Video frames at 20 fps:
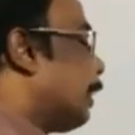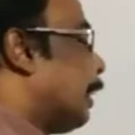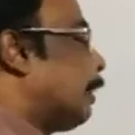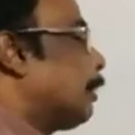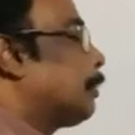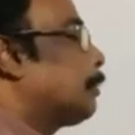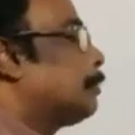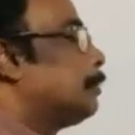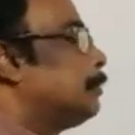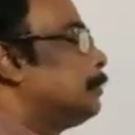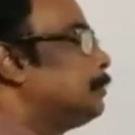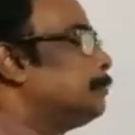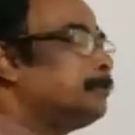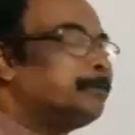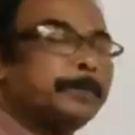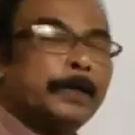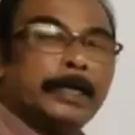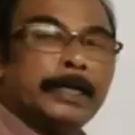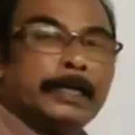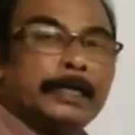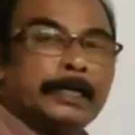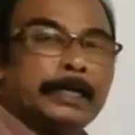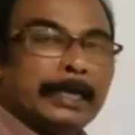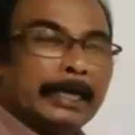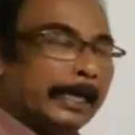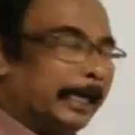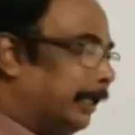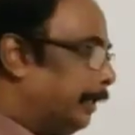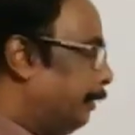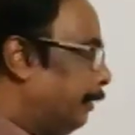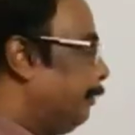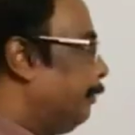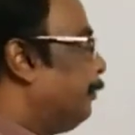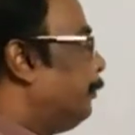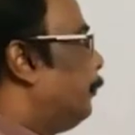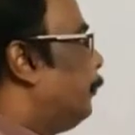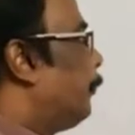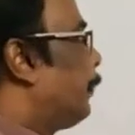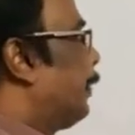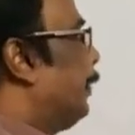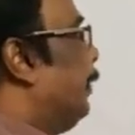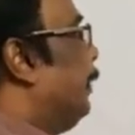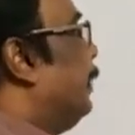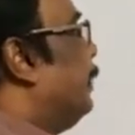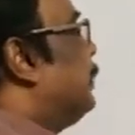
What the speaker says: that point A. Okay.